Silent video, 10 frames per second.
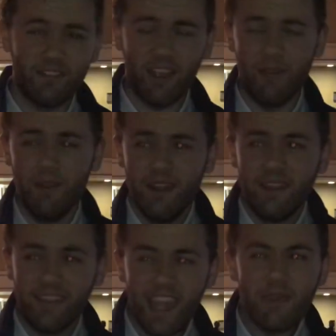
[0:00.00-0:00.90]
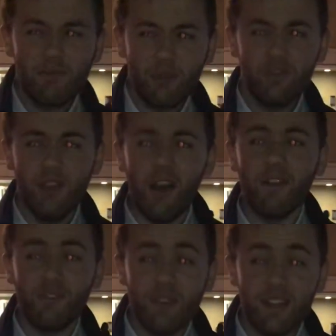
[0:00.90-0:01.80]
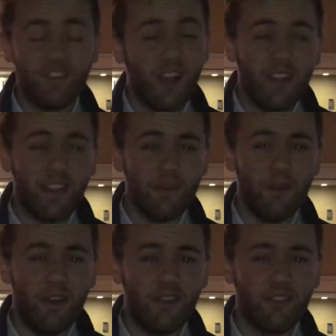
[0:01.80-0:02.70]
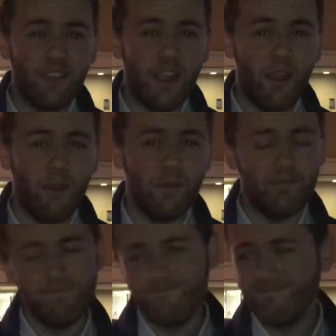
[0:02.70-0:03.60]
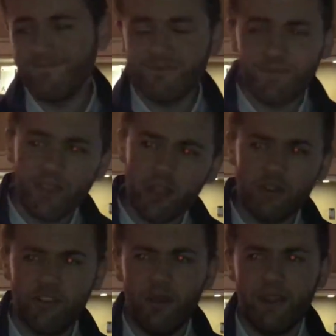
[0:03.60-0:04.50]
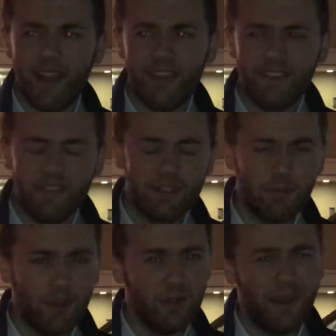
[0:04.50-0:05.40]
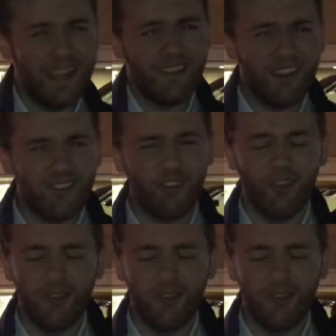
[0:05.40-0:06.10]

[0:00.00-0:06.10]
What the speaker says: So the game could not have really started any worse. You know, Stuart Dallas gives the ball away, Conor